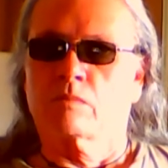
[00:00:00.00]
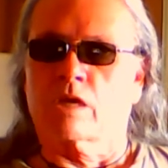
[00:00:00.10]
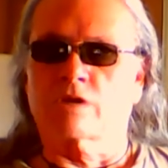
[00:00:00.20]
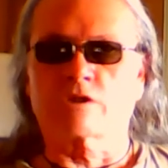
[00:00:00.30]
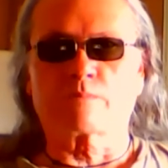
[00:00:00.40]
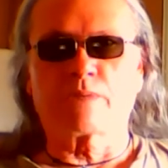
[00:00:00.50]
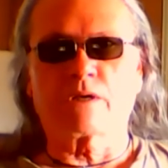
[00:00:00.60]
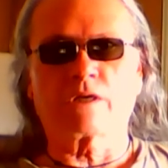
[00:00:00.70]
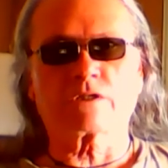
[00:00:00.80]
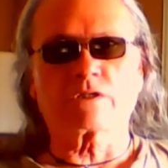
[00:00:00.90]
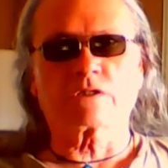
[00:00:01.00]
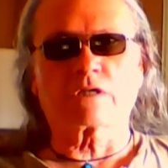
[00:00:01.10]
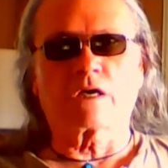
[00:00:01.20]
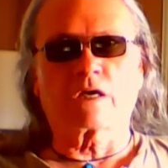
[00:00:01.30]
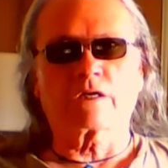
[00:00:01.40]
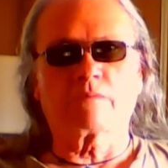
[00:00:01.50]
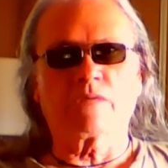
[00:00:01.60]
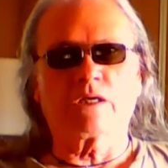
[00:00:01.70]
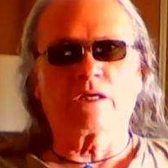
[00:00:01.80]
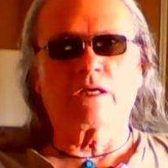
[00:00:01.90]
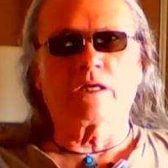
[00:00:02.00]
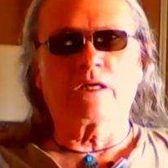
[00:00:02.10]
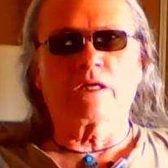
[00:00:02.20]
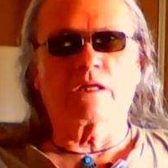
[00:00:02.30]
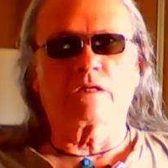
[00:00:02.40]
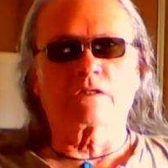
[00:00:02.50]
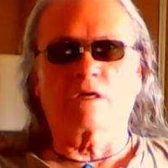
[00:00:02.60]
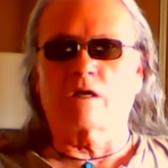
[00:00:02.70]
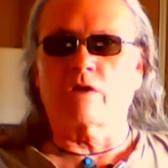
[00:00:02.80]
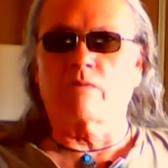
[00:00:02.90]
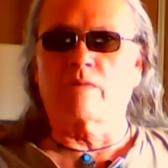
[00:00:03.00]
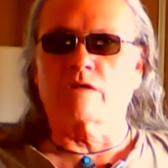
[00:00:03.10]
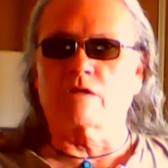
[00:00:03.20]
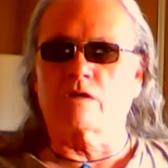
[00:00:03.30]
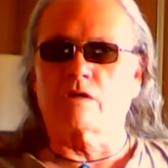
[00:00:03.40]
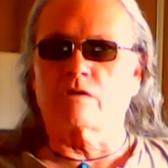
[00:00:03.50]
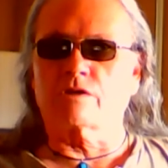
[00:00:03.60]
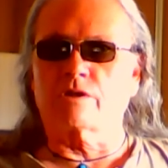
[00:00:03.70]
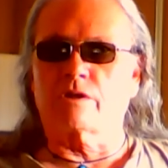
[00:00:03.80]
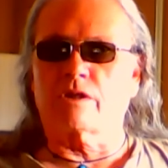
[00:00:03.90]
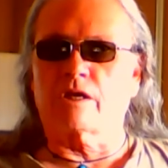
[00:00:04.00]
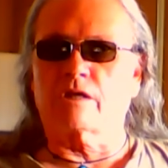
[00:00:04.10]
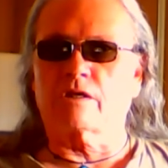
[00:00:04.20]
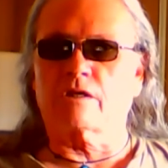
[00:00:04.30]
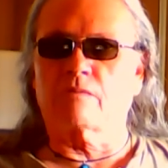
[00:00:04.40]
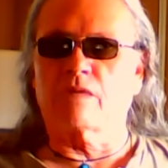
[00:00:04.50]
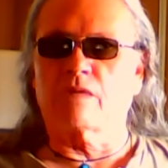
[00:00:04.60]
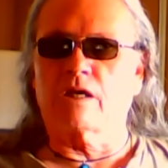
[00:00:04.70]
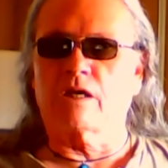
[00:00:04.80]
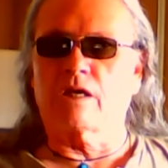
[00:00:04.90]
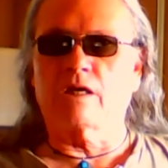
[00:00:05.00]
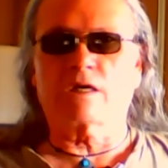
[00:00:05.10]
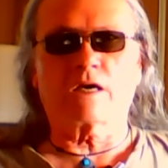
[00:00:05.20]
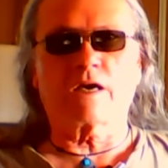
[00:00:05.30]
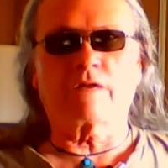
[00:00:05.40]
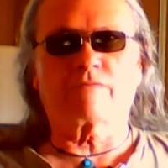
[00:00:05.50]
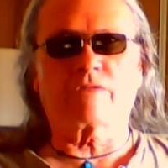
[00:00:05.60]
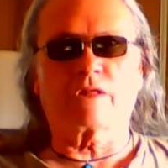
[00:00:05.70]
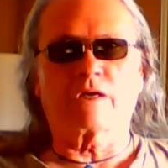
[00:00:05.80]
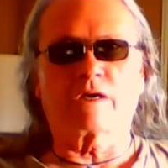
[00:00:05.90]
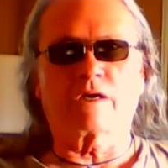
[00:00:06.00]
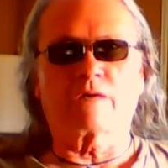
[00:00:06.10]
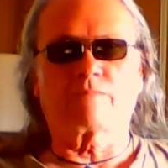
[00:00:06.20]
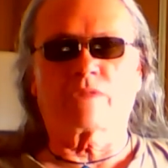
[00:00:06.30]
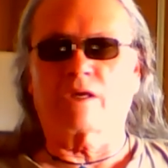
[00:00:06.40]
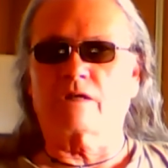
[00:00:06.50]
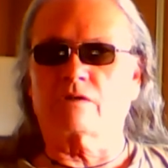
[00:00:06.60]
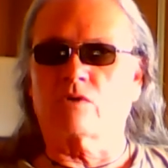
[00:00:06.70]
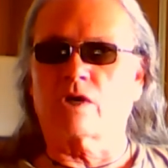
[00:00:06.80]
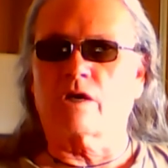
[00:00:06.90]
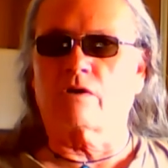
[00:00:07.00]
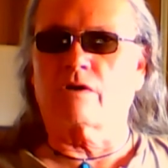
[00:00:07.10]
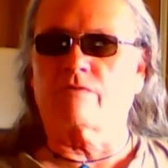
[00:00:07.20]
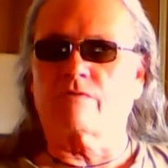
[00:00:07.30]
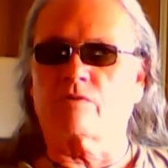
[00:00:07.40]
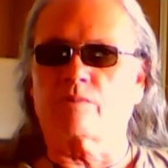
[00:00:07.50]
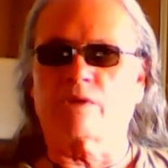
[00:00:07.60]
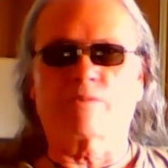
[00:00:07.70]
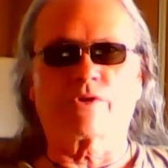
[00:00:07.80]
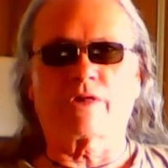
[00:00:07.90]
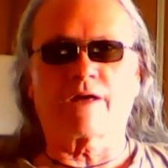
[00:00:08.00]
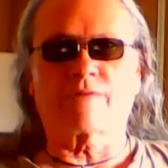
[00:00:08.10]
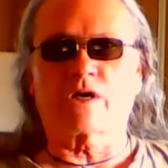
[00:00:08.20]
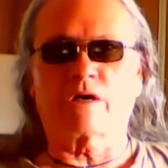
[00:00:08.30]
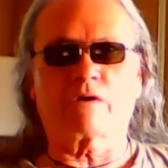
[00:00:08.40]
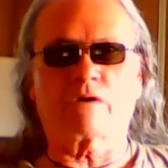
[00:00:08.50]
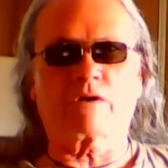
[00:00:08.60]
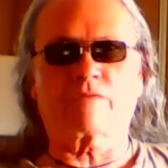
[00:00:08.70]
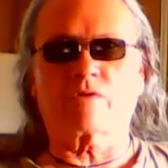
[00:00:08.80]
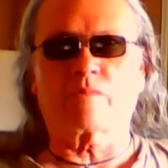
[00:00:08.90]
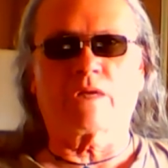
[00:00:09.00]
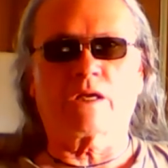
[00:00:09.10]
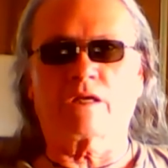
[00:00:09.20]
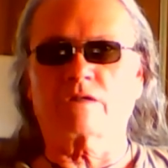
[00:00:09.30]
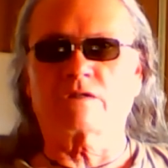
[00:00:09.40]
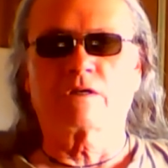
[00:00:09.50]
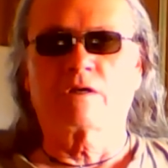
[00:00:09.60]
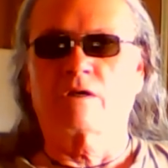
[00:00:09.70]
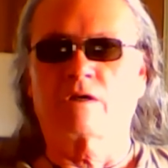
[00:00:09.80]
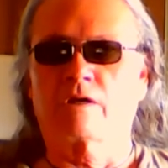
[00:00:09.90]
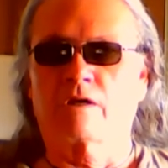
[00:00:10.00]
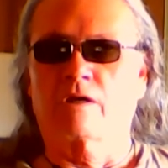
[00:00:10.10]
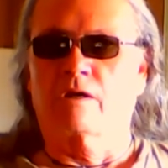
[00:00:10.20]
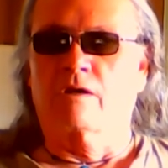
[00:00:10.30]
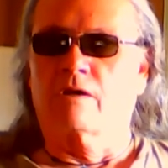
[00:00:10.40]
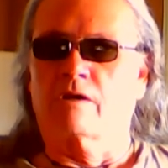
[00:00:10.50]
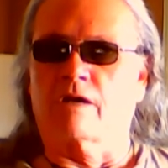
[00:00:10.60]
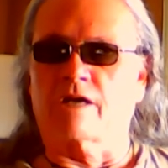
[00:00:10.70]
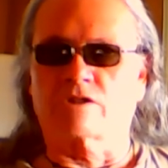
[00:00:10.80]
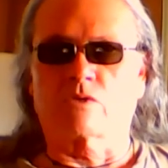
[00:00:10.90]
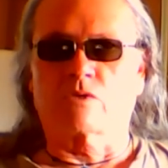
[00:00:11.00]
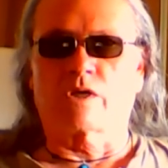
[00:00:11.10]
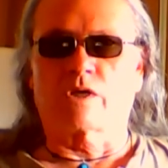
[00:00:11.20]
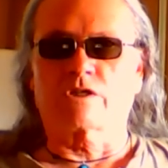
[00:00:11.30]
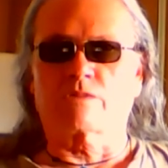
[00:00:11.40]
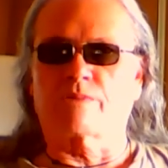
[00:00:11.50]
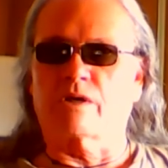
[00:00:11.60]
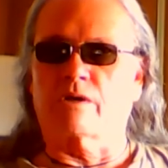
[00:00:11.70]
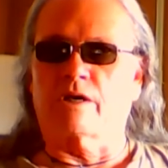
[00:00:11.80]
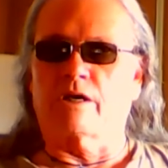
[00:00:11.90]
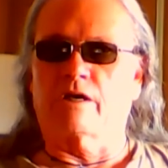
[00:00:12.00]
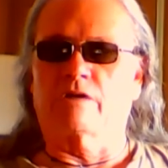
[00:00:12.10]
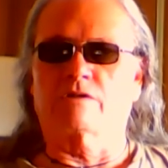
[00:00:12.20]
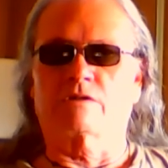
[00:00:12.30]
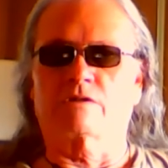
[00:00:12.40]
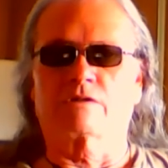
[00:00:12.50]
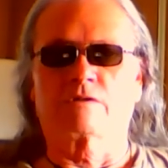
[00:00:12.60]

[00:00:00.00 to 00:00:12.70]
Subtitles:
And spirits can mean any, is another misunderstood thing that can mean any kind of thing to 100 different people. They'll have 100 different meanings as to what a spirit is.